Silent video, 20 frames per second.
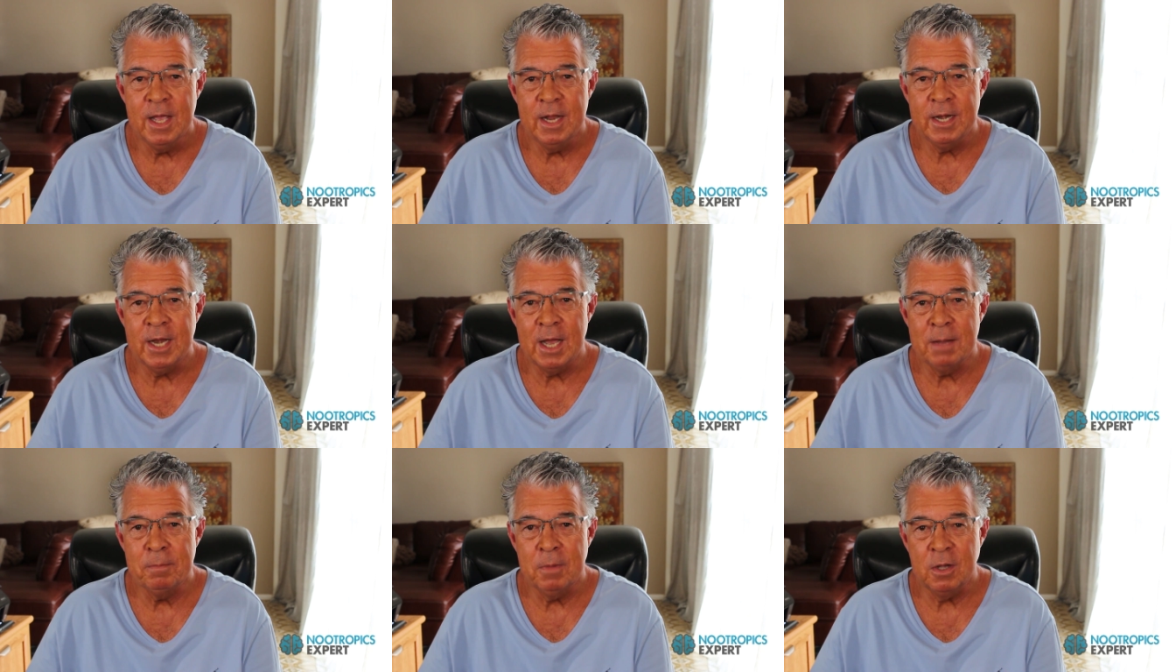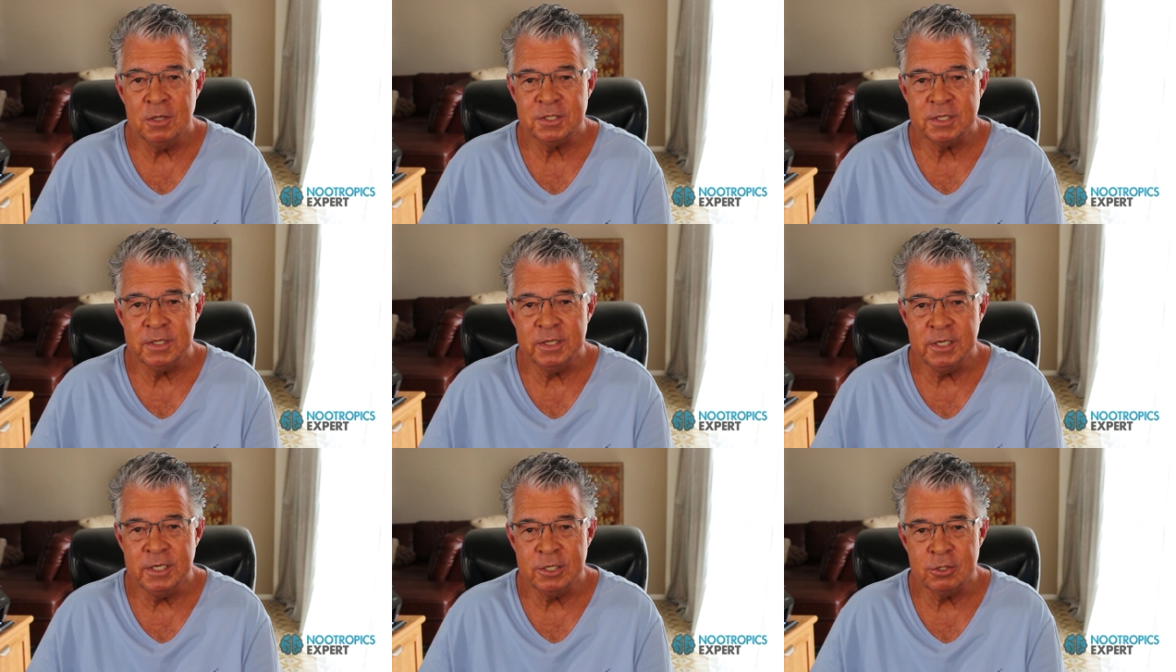Now, most
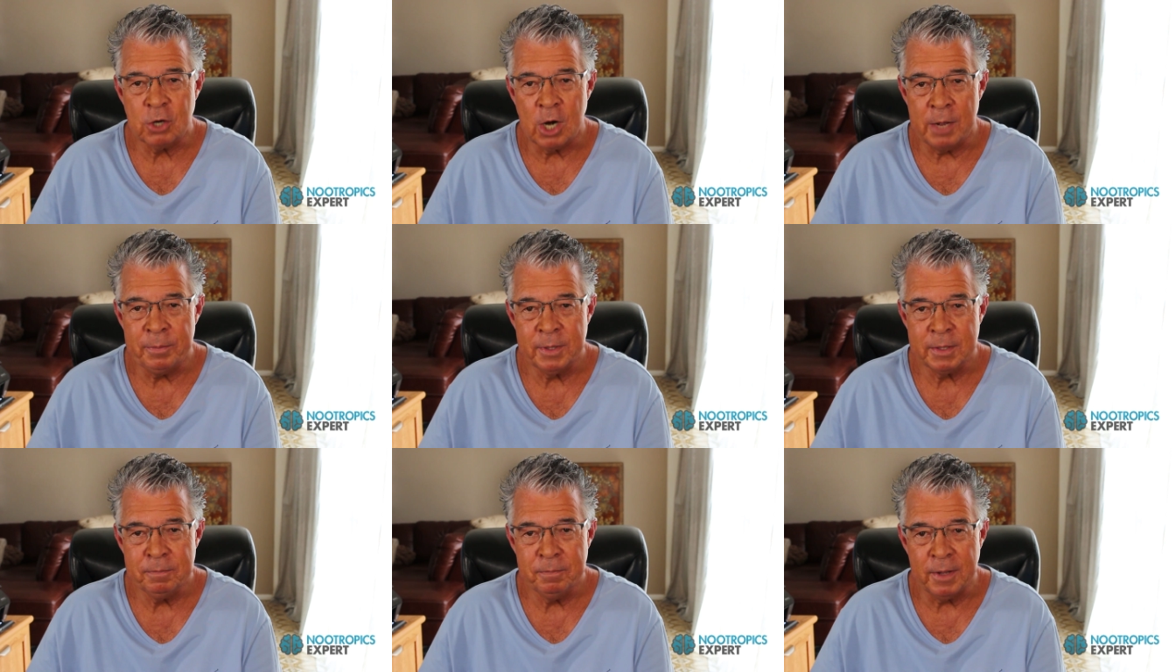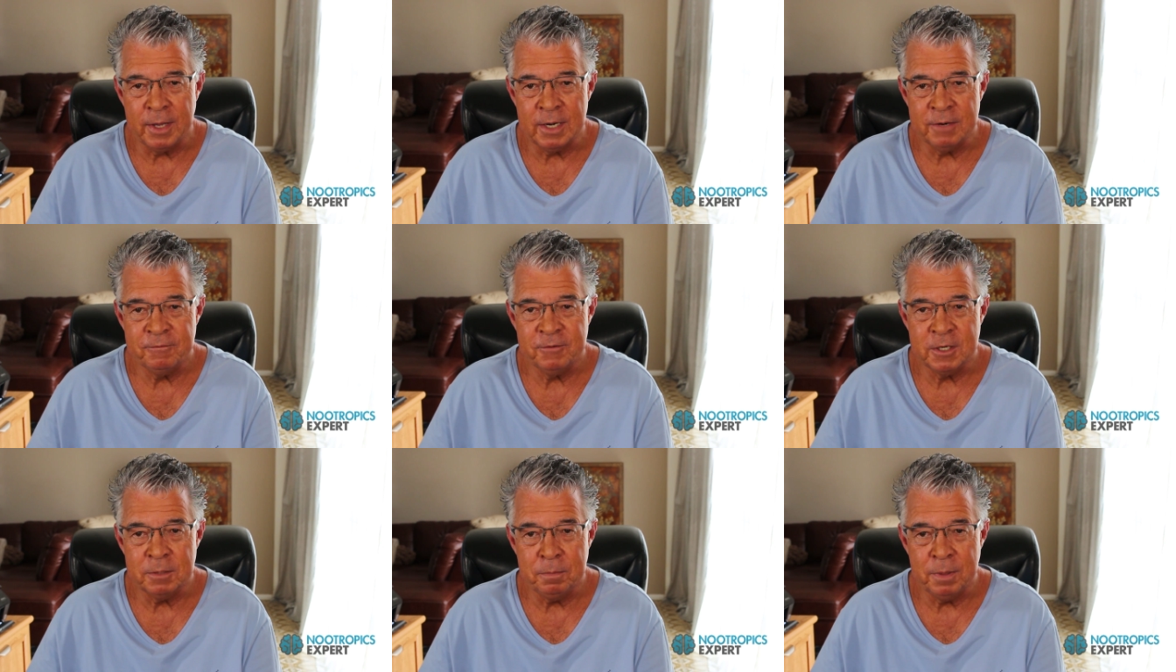of the nootropic
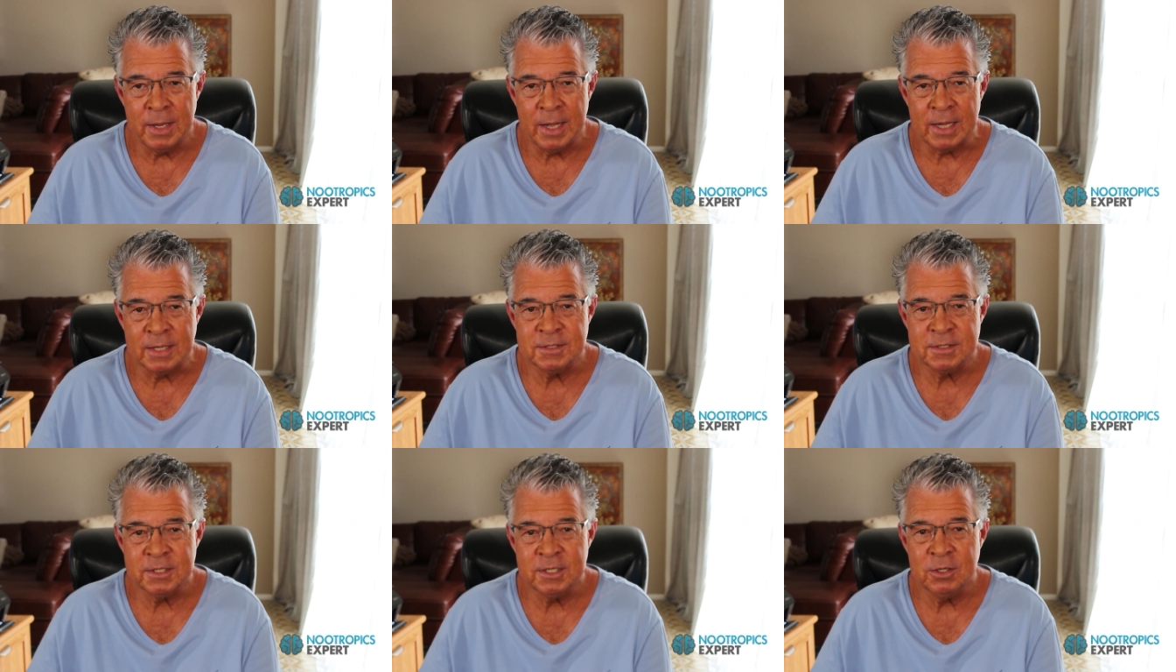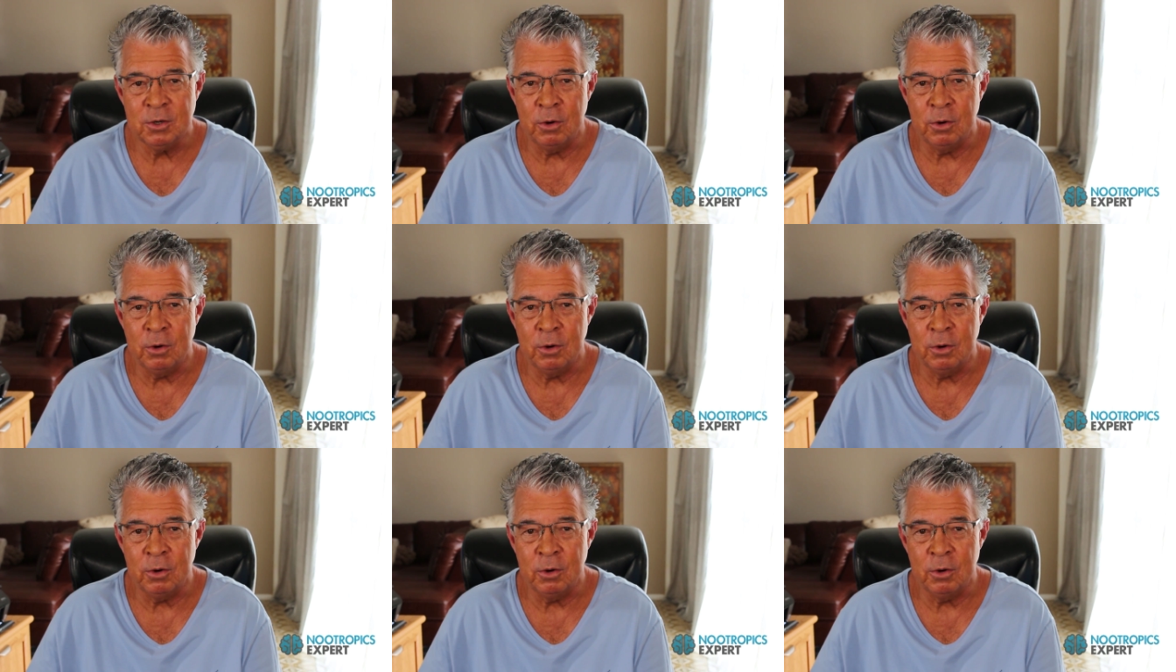benefit of black seed